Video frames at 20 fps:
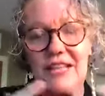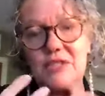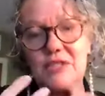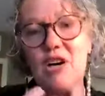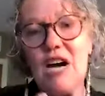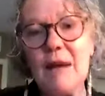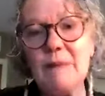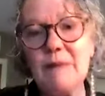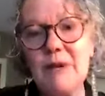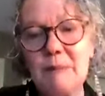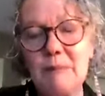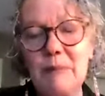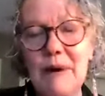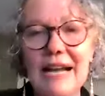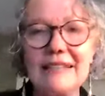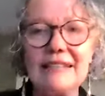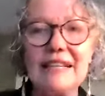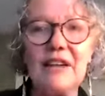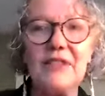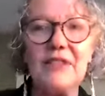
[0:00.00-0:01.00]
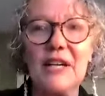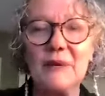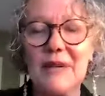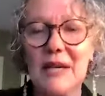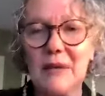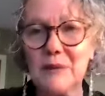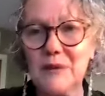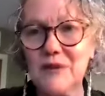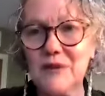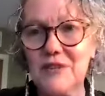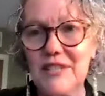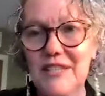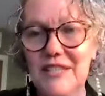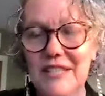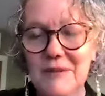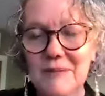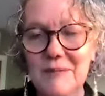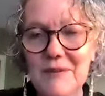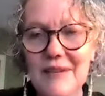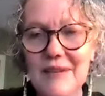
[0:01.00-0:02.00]
So I'm in Buy Nothing Redwood
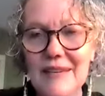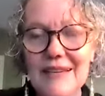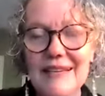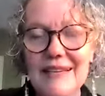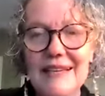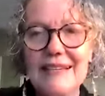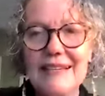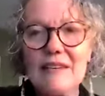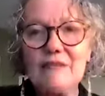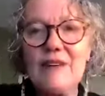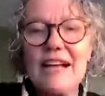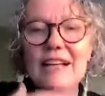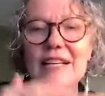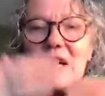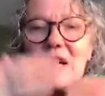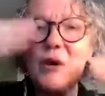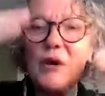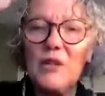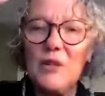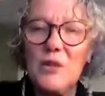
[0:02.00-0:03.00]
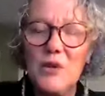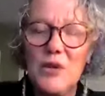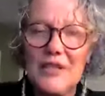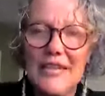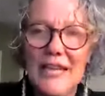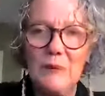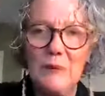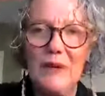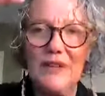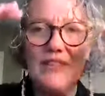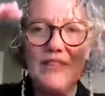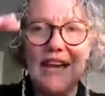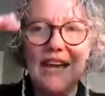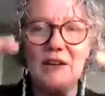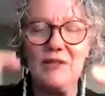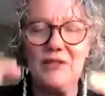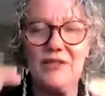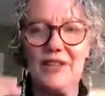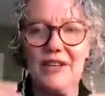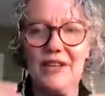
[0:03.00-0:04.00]
City. If I go and look at what's
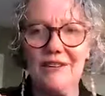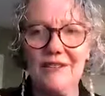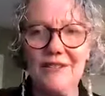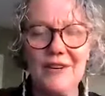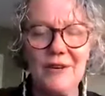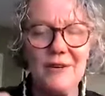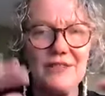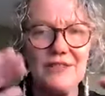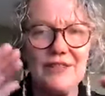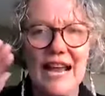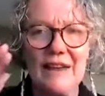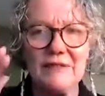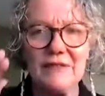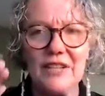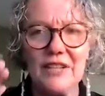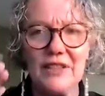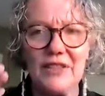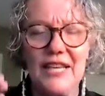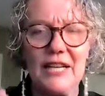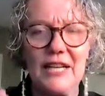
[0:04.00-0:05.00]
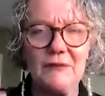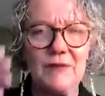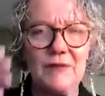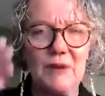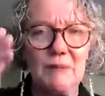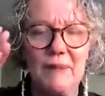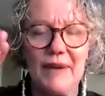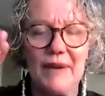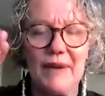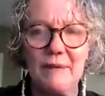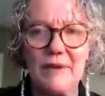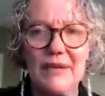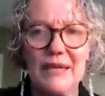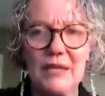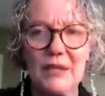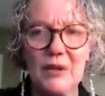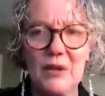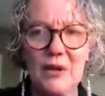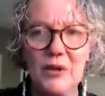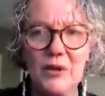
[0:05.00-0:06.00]
out there, there is everything from baby
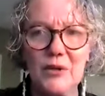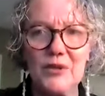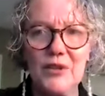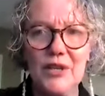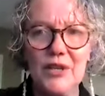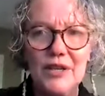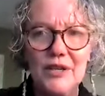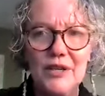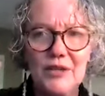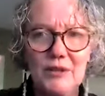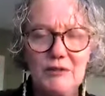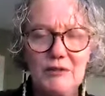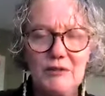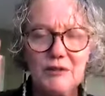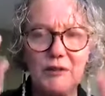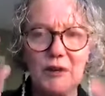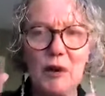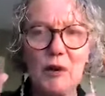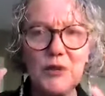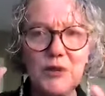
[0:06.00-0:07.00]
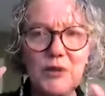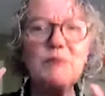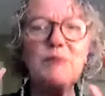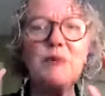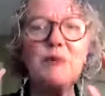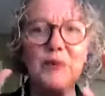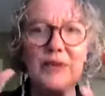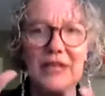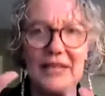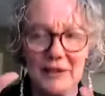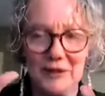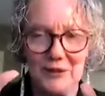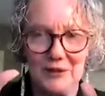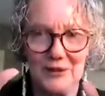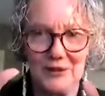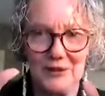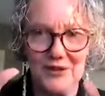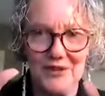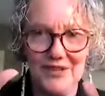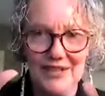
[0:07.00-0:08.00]
clothes to frozen
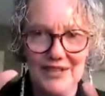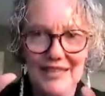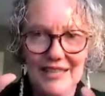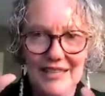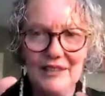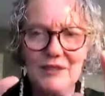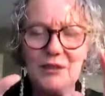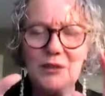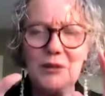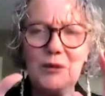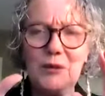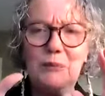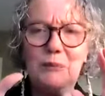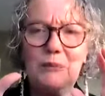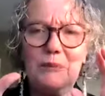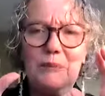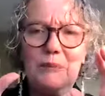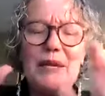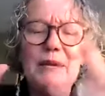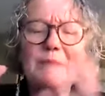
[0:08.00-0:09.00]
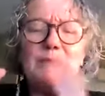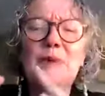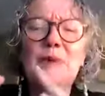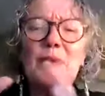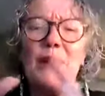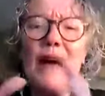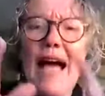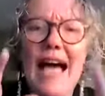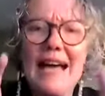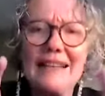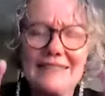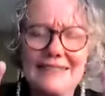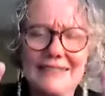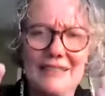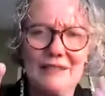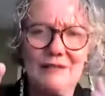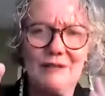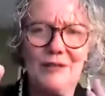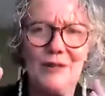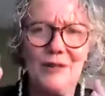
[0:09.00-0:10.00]
burritos to people
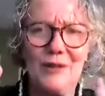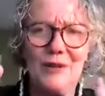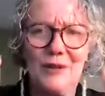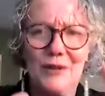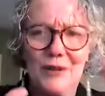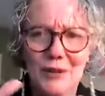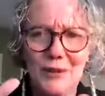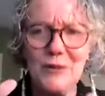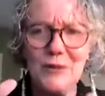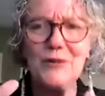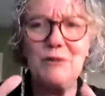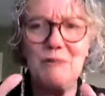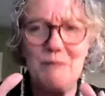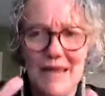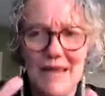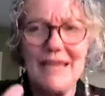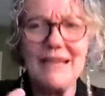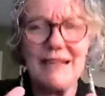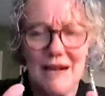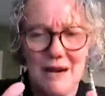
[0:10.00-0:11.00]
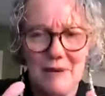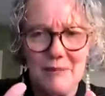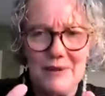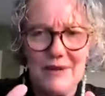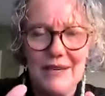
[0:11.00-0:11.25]
asking for used makeup.